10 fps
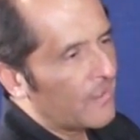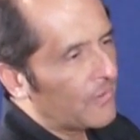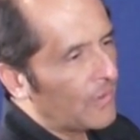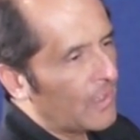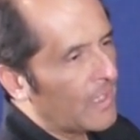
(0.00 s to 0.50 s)

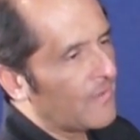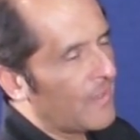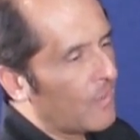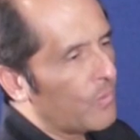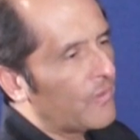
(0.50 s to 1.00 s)
listen, and
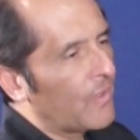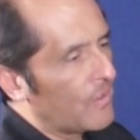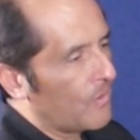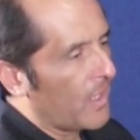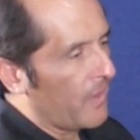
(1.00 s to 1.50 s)
then we
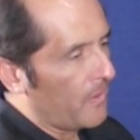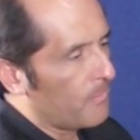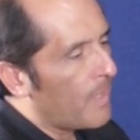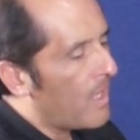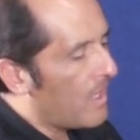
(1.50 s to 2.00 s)
sing
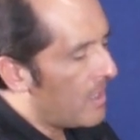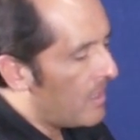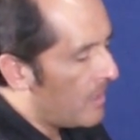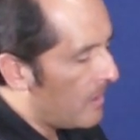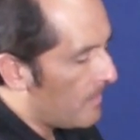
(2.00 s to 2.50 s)
together.
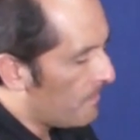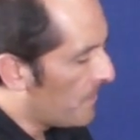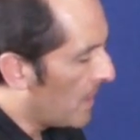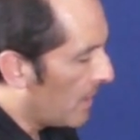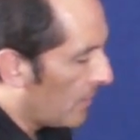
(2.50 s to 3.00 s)
Bum.